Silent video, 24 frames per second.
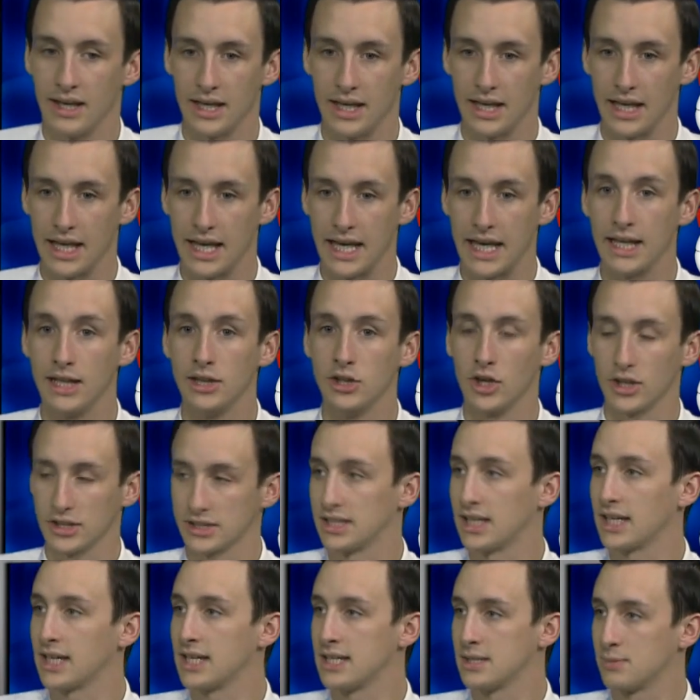He looks
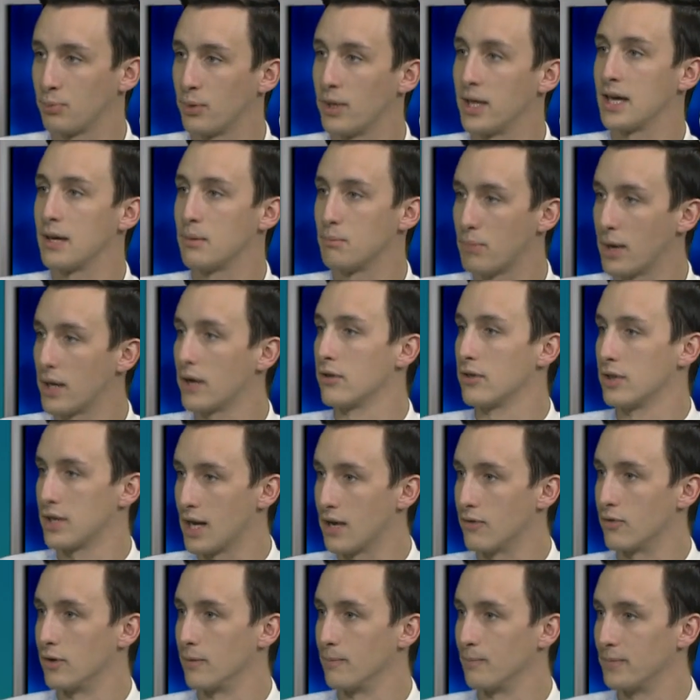like he's playing better than
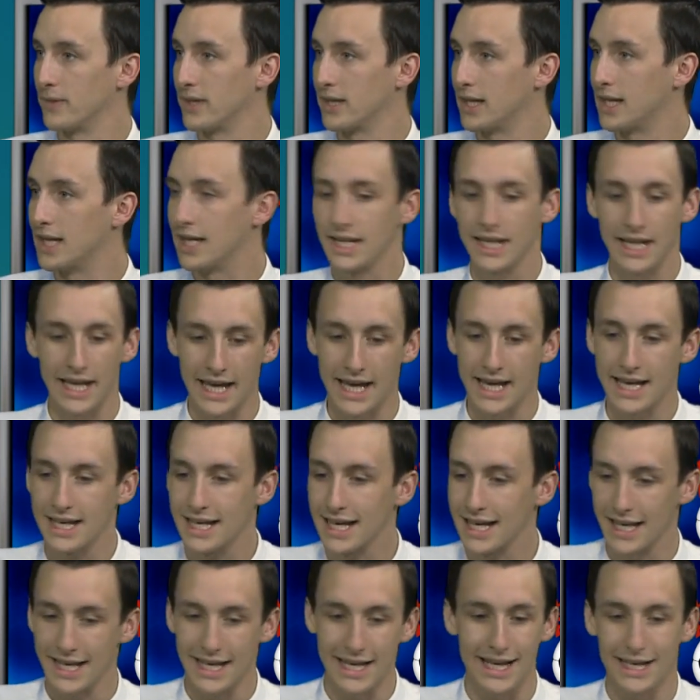ever. He does. He, he, he,
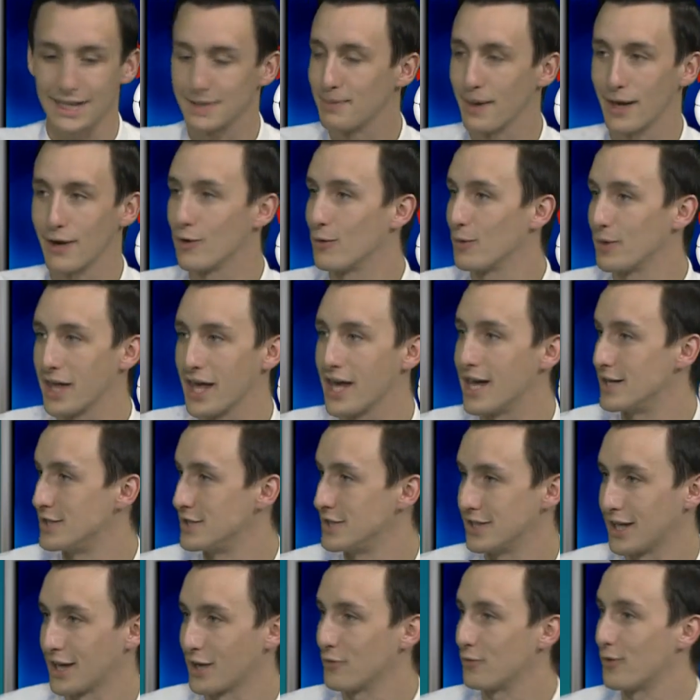does. he gets better with age.
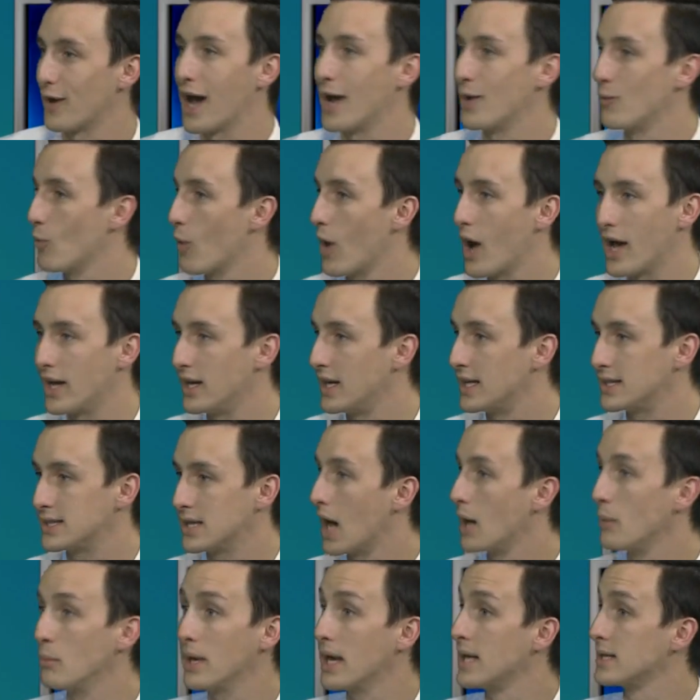He's like yeah. a fine wine. It's,
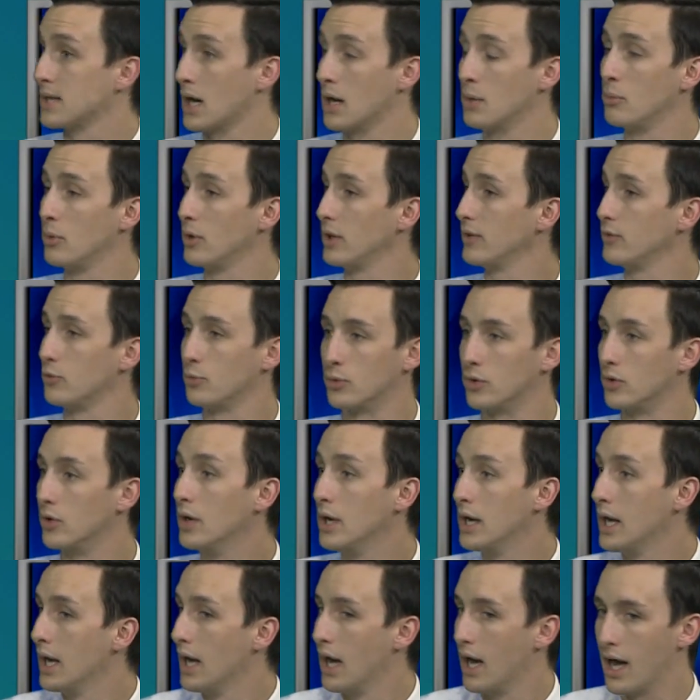un, it's unbelievable.
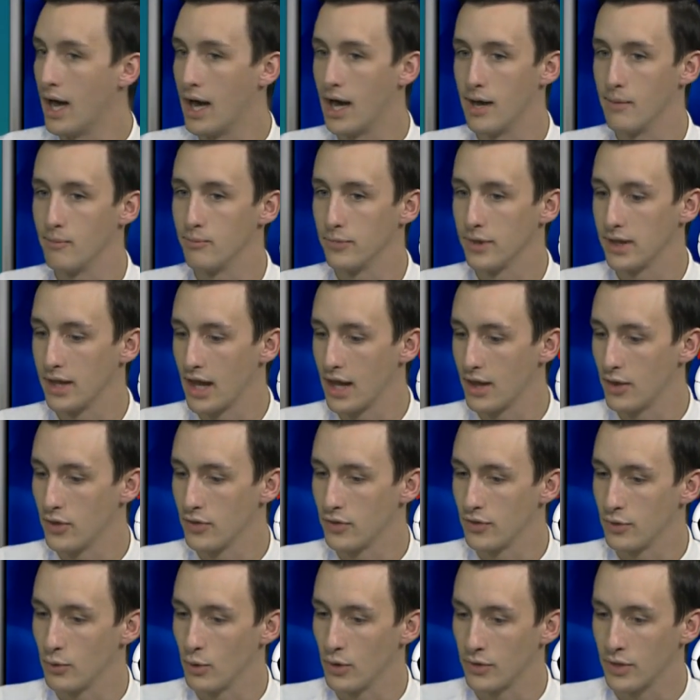Um,
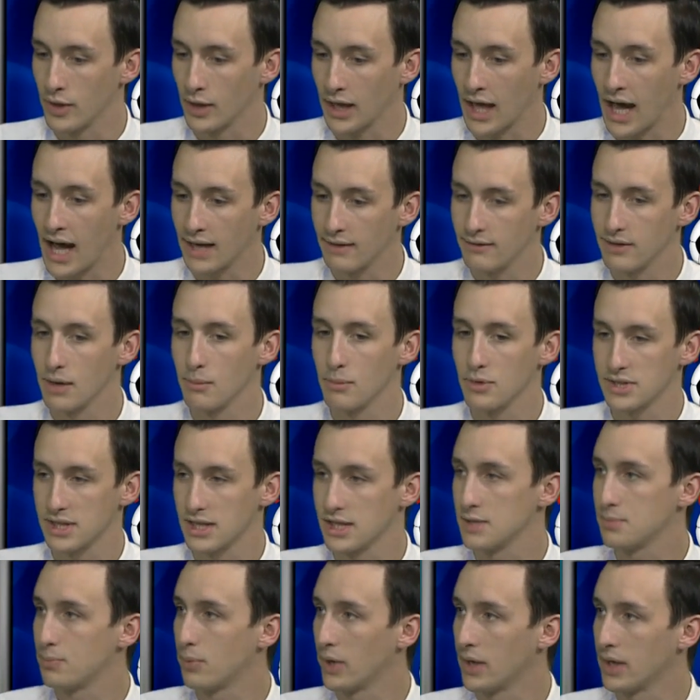the kind of numbers that
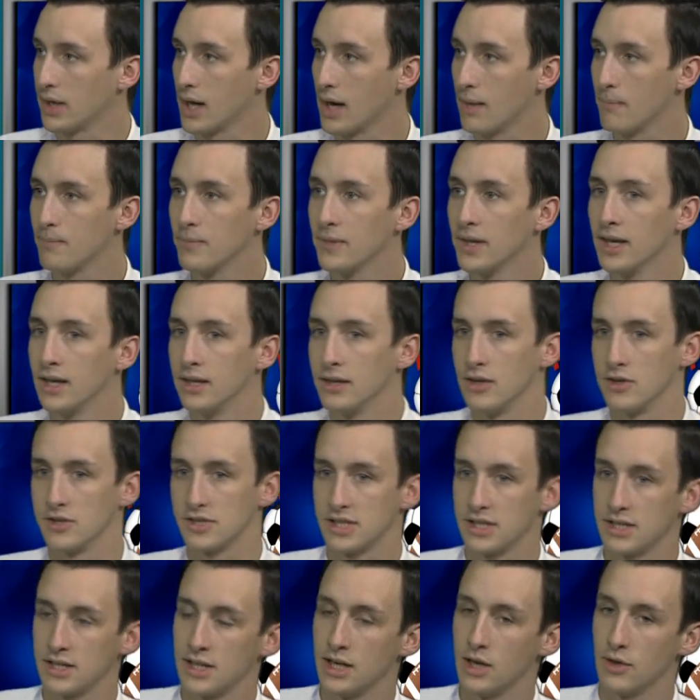he's putting up,
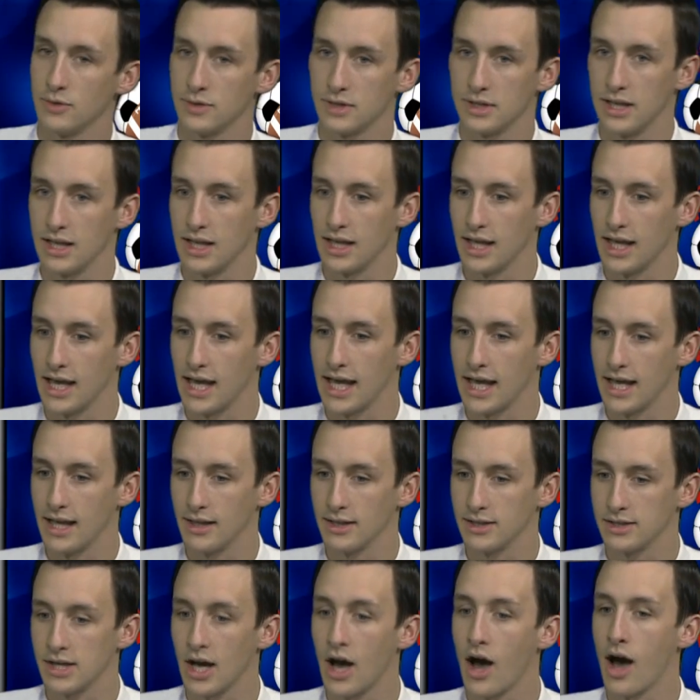there's, you know,
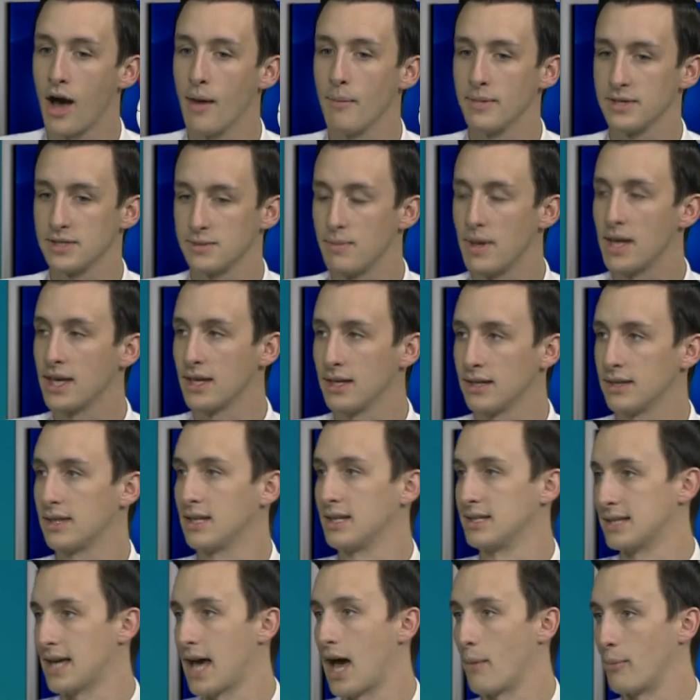Tom is making
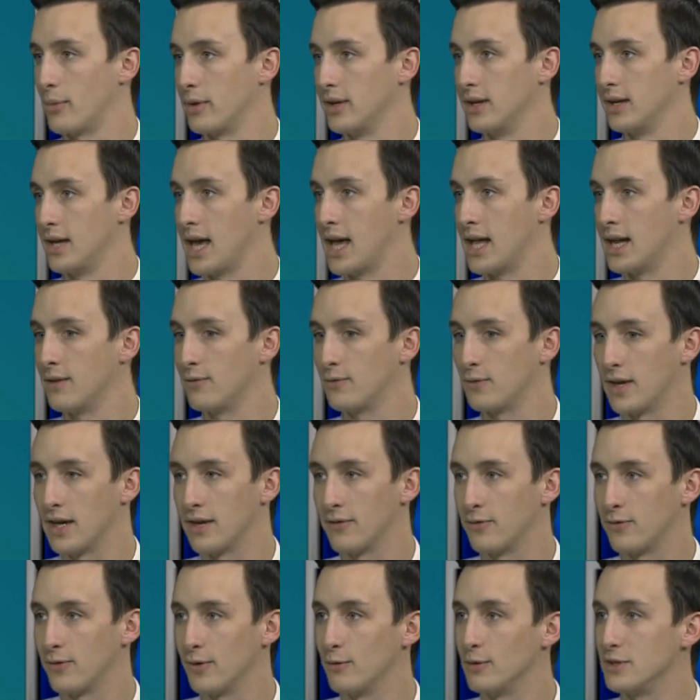things happen. Mm-hmm. And if,
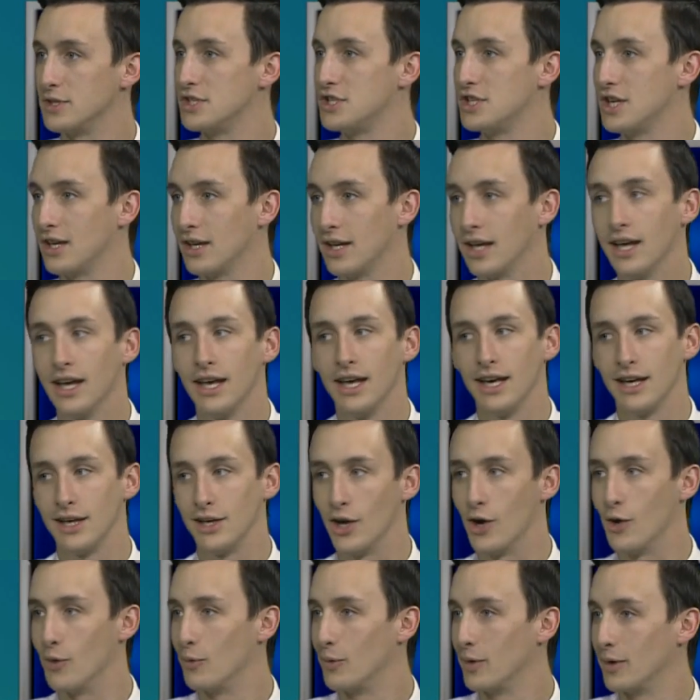if it was, you
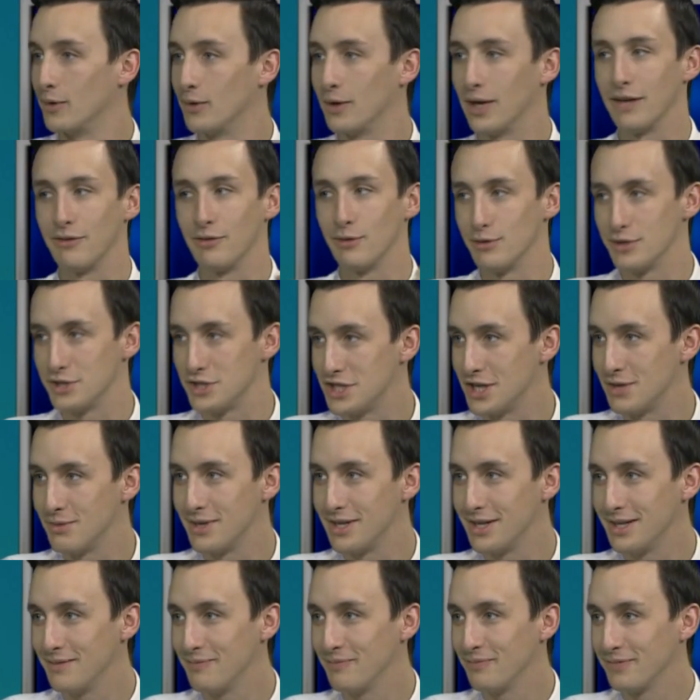know, if it was
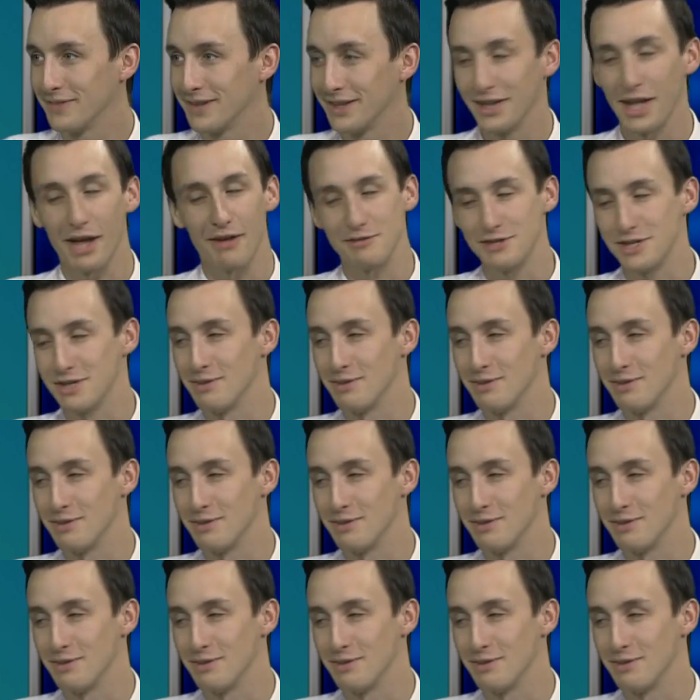Jimmy, love right.